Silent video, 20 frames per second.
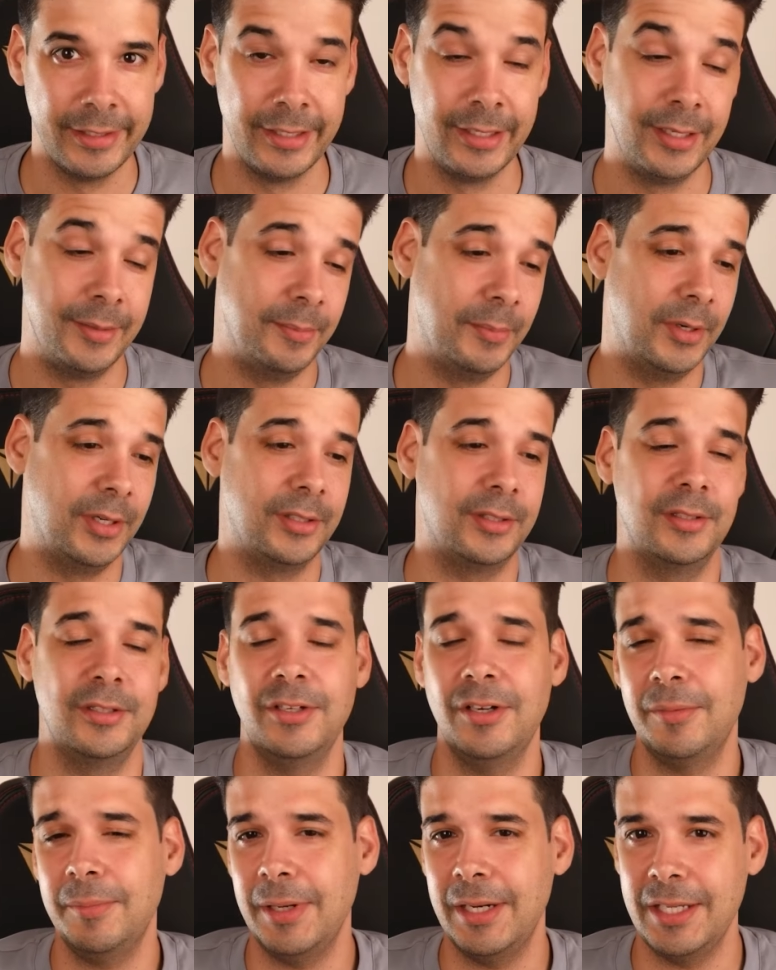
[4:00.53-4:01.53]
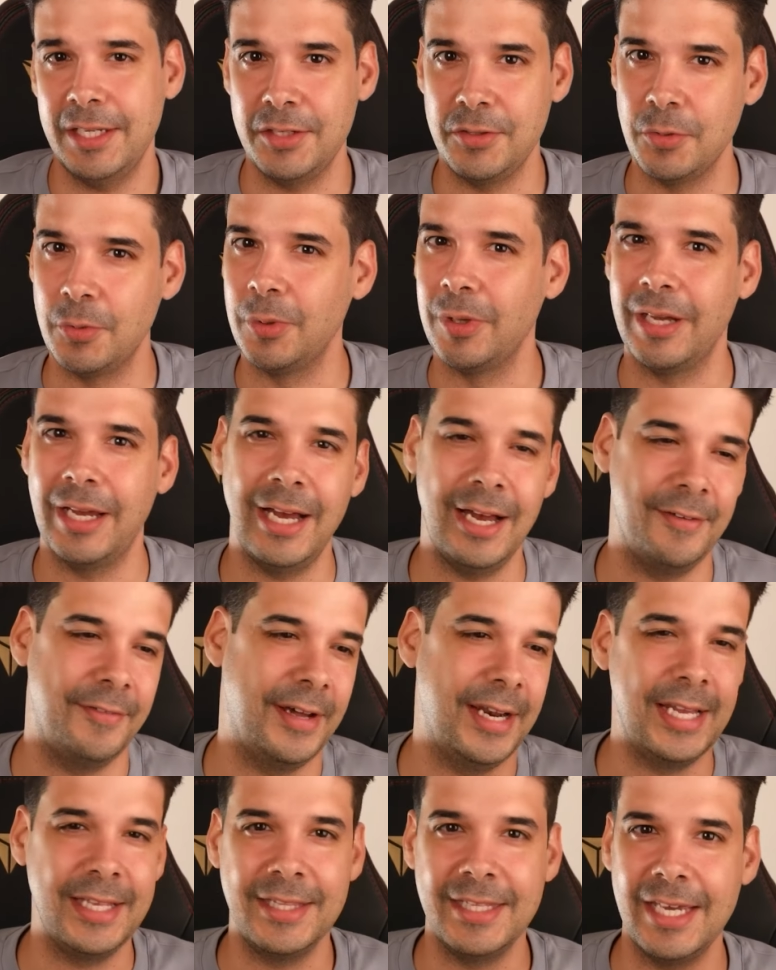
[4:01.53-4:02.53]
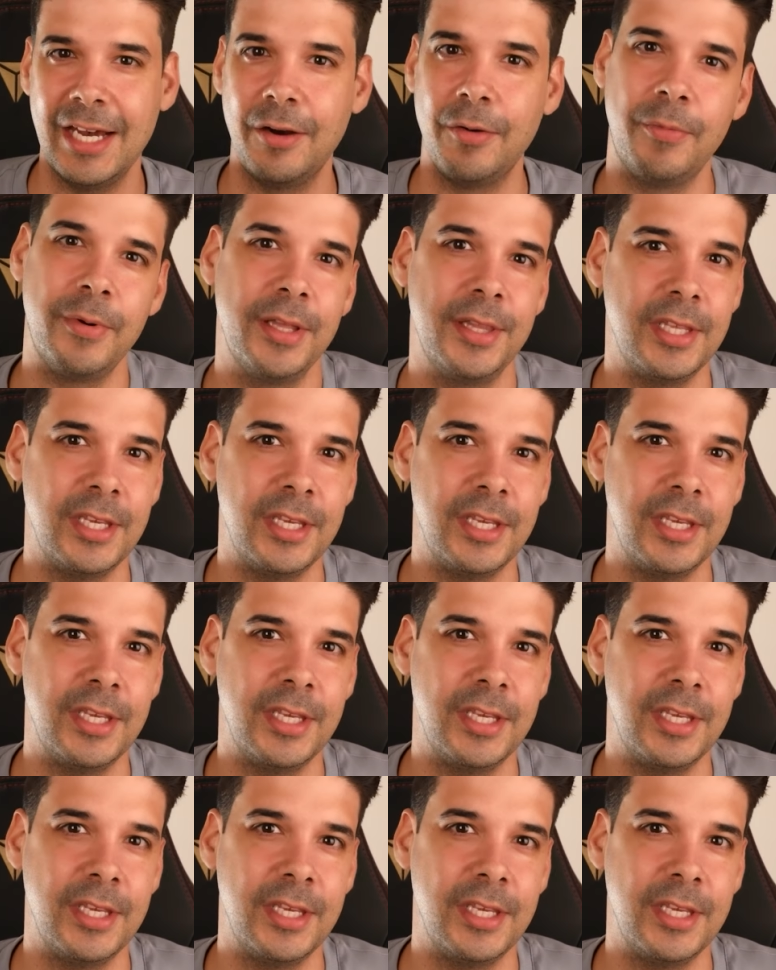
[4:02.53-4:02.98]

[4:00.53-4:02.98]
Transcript: But normally you will have an idea already